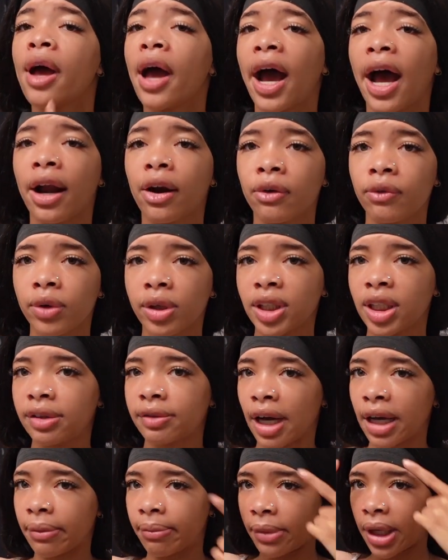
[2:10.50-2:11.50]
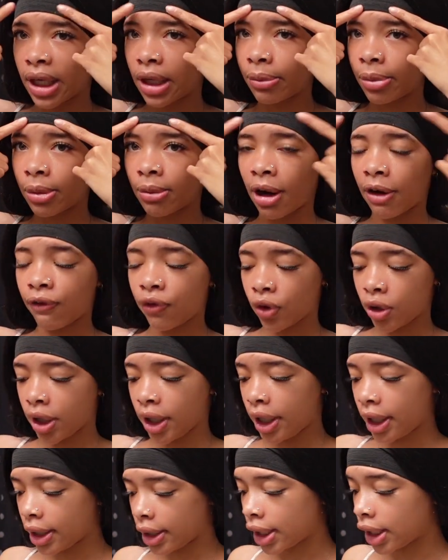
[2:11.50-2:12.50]
I don't really like makeup on my
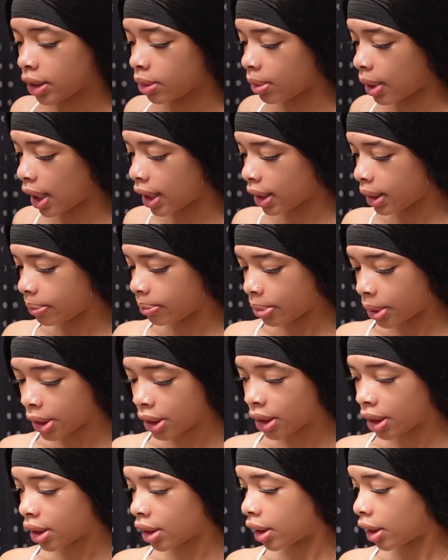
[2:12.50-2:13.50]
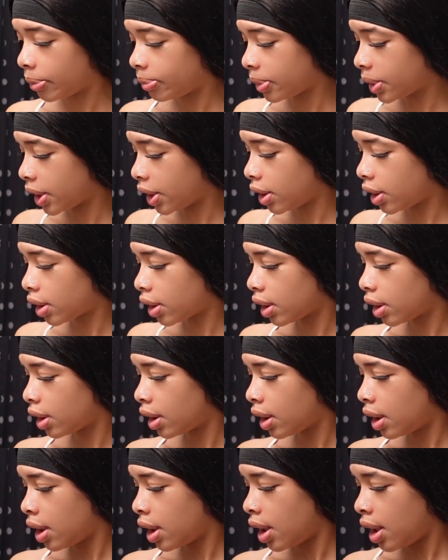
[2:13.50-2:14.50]
forehead. That's why I didn't put none up there.
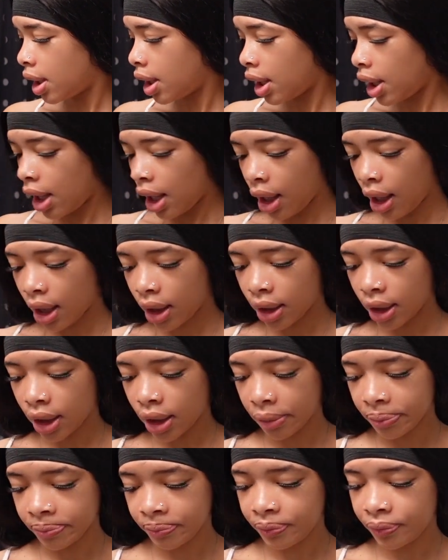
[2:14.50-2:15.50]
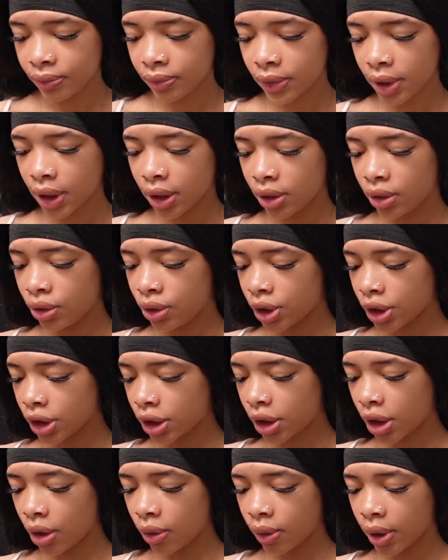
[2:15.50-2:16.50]
And then you just
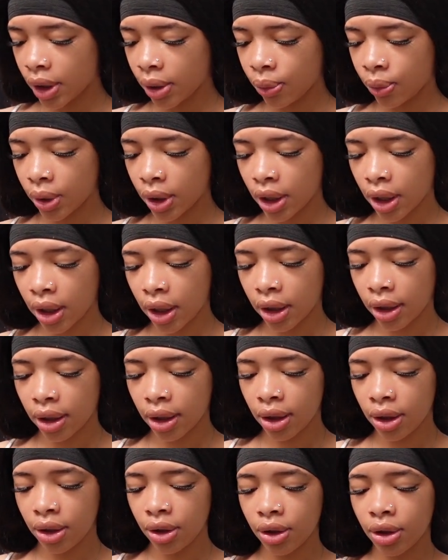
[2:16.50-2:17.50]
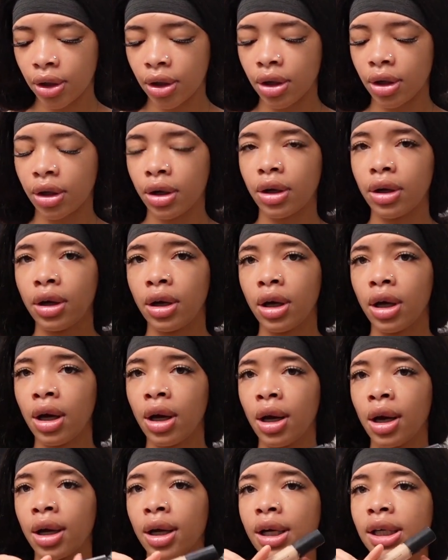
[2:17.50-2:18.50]
go in with your
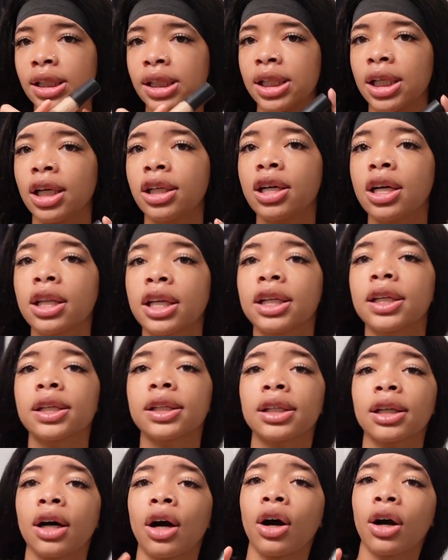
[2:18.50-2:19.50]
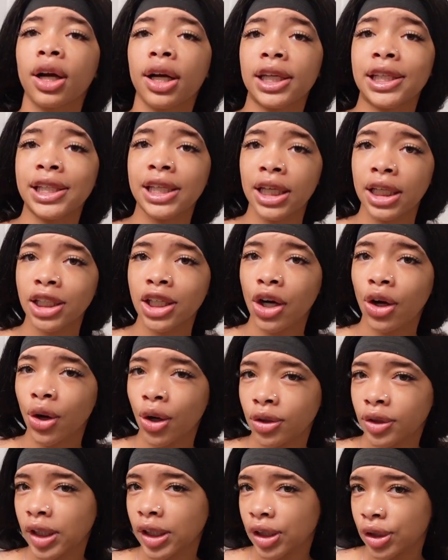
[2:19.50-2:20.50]
concealer. This is a concealer
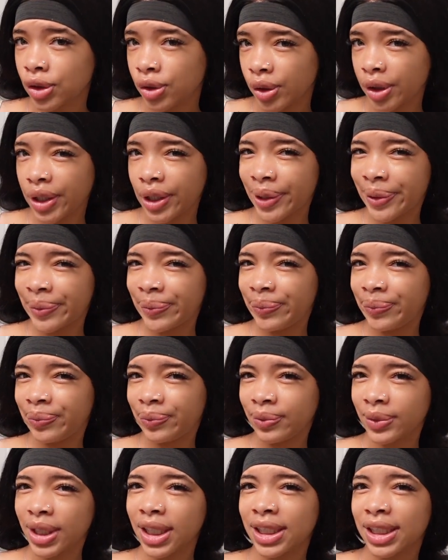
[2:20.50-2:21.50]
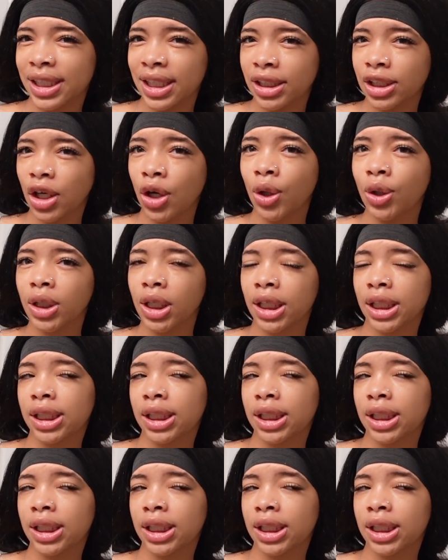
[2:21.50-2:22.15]
only tutorial. Concealer only.